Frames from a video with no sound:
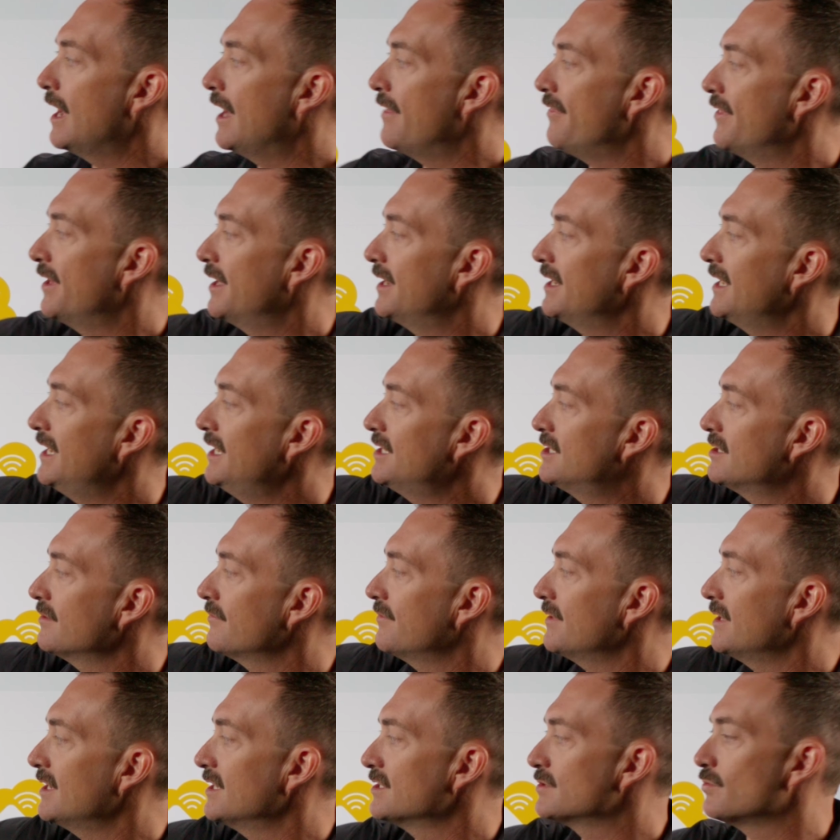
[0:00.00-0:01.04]
And then each
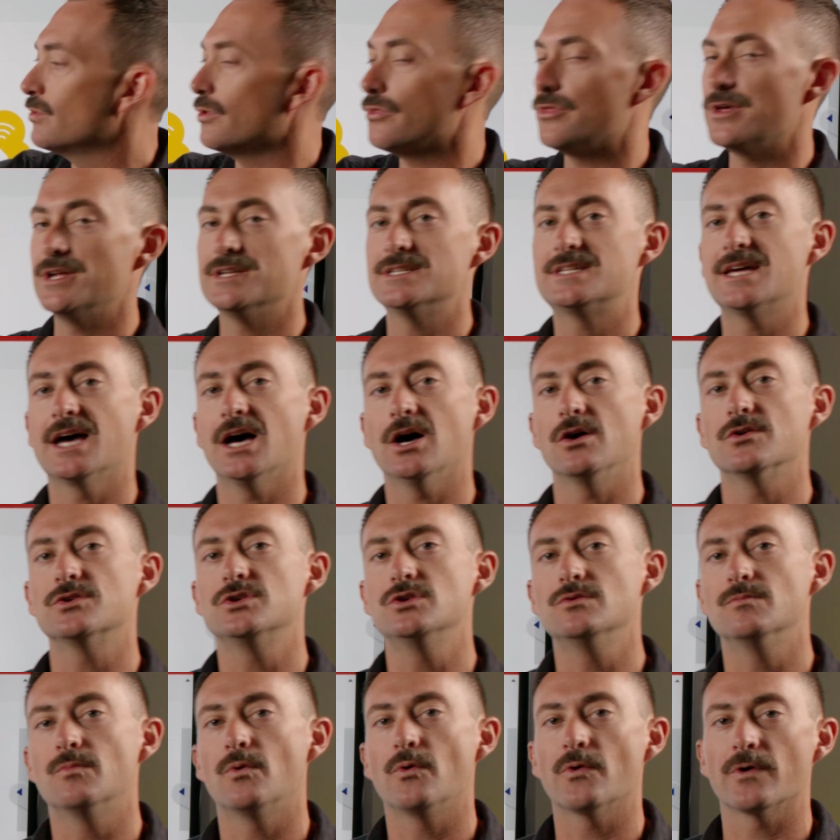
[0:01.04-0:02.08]
of these will then tell
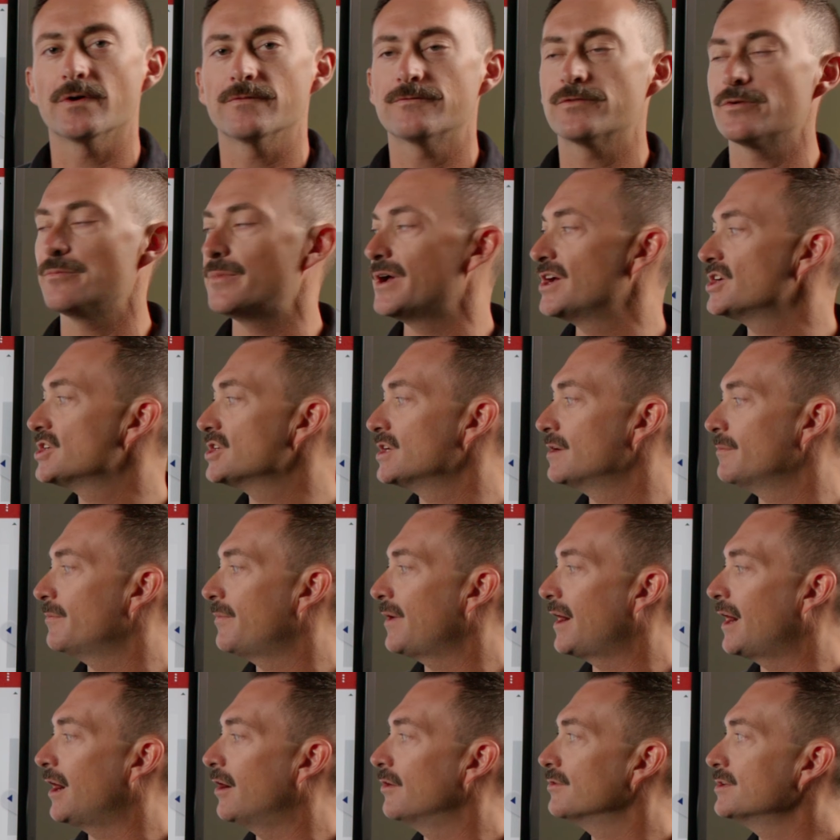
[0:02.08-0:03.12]
you more information
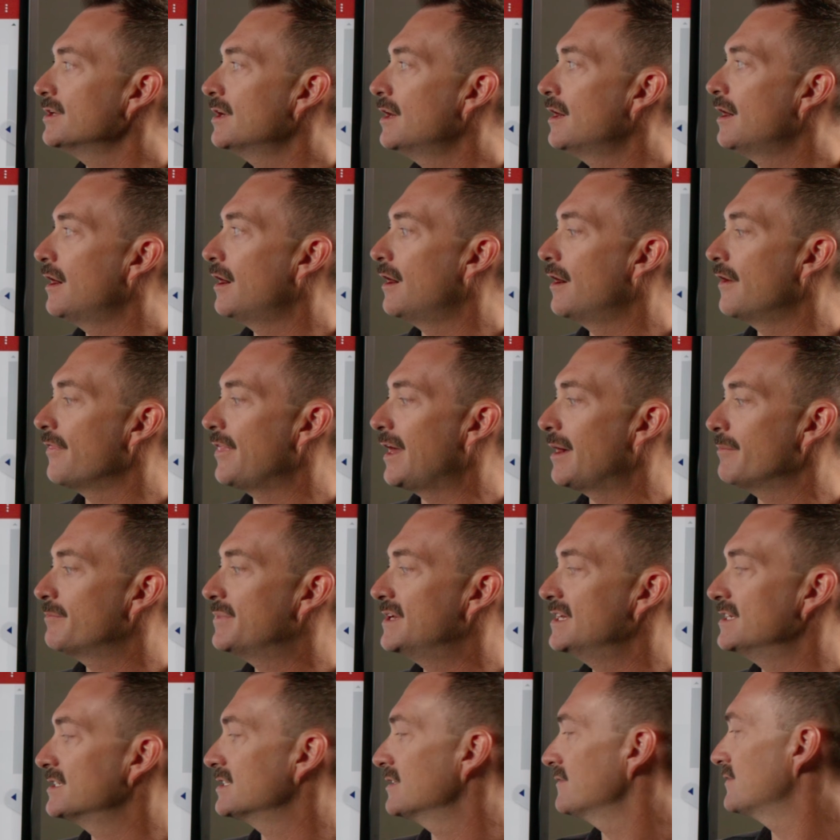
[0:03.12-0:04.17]
about uh, that
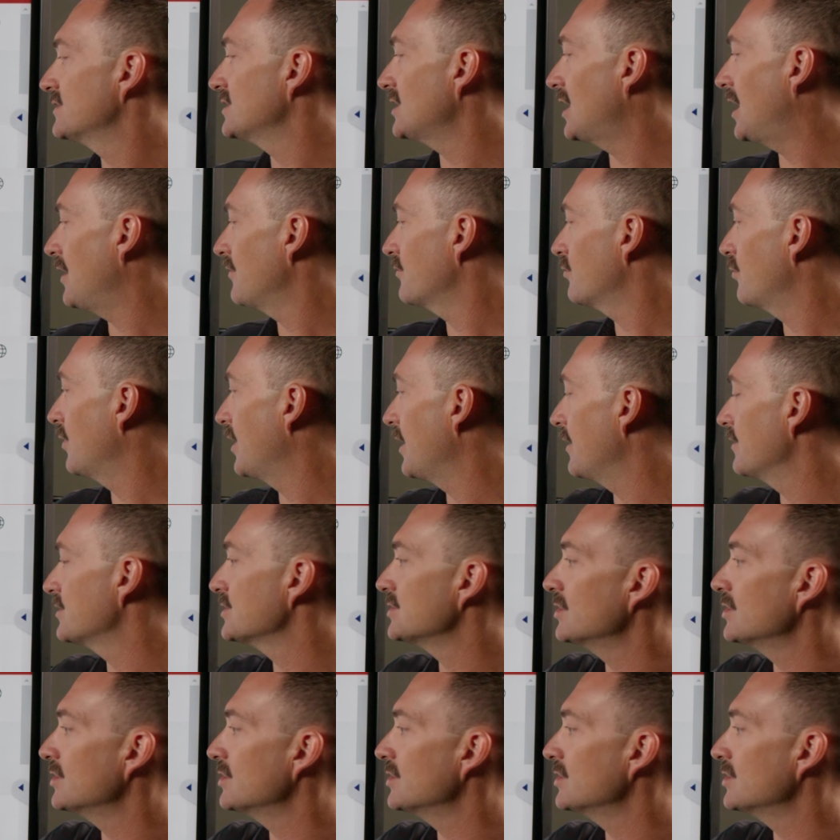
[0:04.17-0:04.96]
piece of software.